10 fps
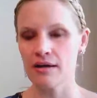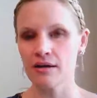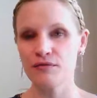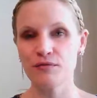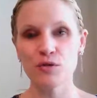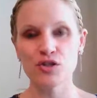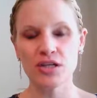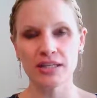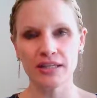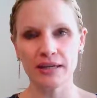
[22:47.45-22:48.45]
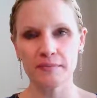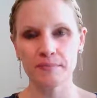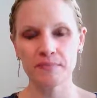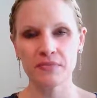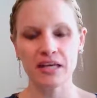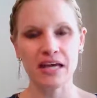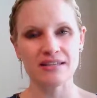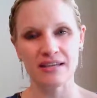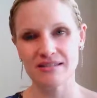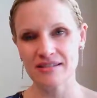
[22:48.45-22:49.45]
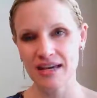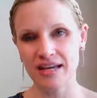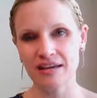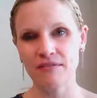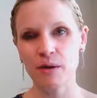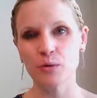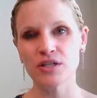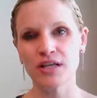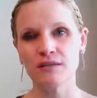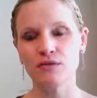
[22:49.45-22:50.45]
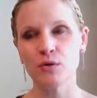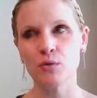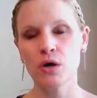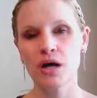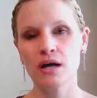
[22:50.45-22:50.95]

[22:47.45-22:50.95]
Unfortunately, as I said, if I were to give you